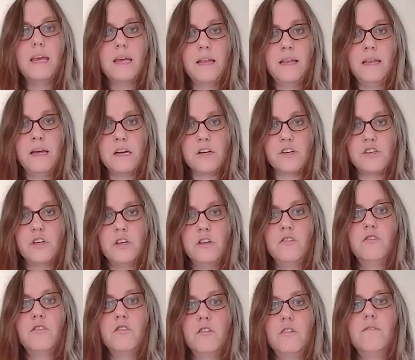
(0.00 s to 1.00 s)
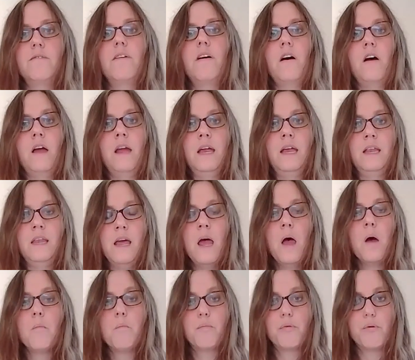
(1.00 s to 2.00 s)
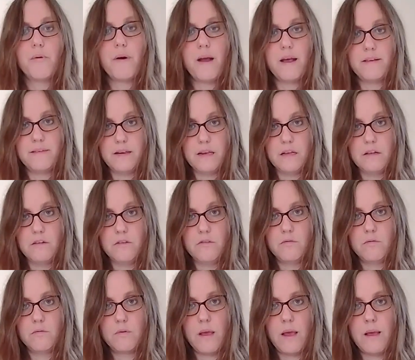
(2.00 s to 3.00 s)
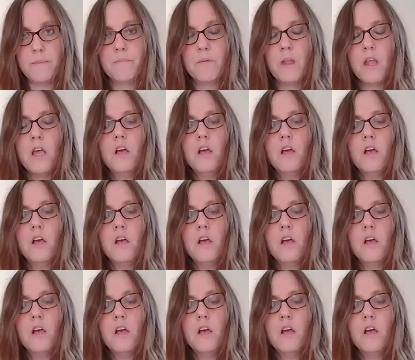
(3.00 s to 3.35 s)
connection to divine presence, okay?